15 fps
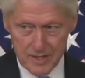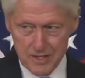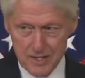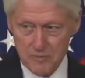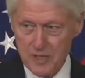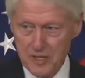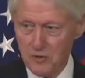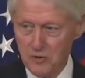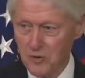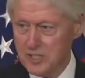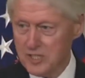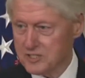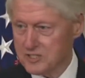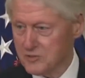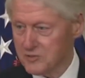The bill
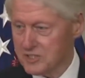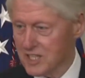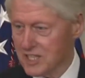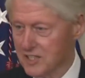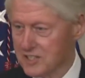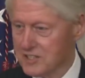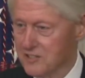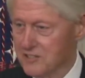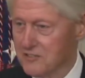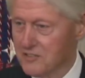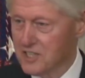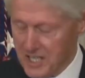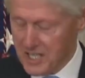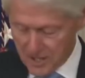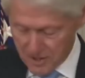was the result of
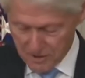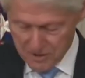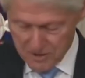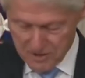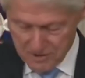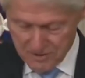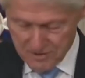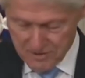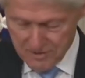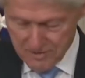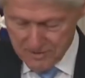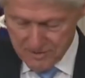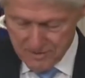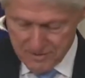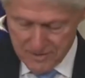years
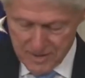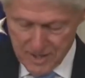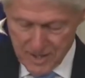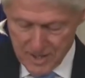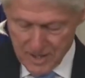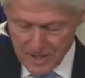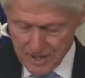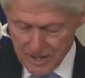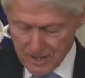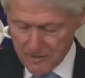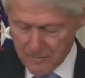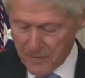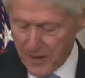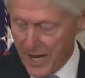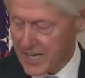
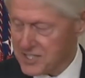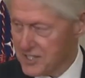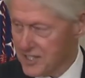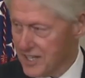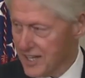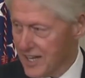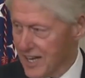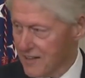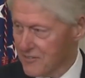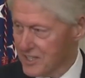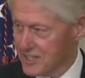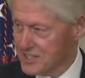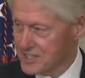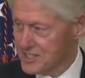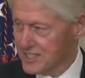of passionate
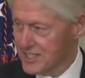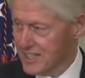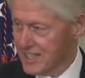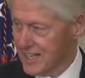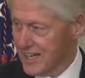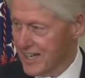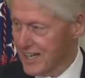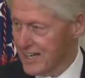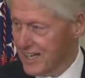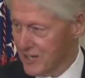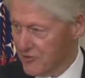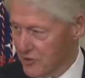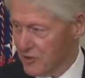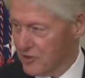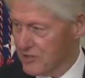advocacy and
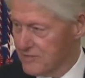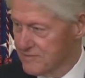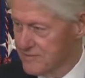effort